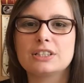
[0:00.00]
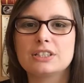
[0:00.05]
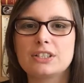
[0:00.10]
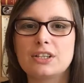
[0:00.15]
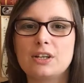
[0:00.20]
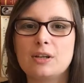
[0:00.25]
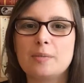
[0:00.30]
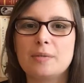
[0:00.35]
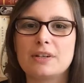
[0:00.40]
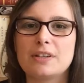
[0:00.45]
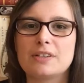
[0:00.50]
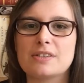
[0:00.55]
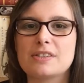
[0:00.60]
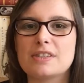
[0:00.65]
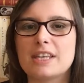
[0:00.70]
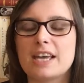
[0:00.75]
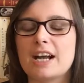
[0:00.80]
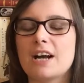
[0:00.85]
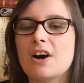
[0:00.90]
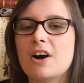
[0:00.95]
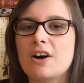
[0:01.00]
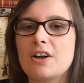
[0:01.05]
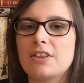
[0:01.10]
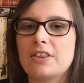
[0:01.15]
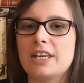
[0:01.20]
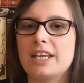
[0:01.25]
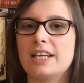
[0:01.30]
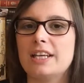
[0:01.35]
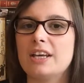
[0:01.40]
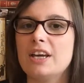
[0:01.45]
school because they're
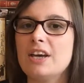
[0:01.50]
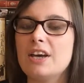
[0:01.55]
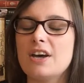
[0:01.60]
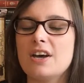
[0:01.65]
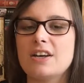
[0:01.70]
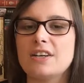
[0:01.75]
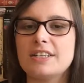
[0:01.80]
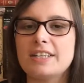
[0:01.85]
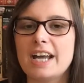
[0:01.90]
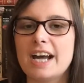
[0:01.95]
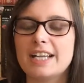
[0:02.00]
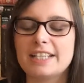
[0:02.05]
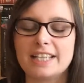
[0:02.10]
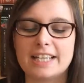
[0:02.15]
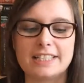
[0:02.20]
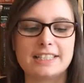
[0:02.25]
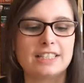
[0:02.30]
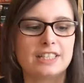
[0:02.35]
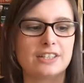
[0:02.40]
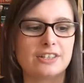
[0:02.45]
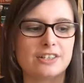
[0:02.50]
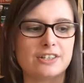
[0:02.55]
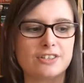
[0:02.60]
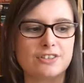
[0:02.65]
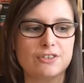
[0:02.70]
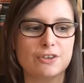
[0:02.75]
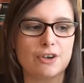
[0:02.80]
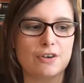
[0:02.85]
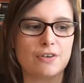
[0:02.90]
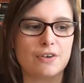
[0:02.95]
calling her dad
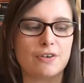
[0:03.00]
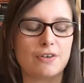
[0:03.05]
Atticus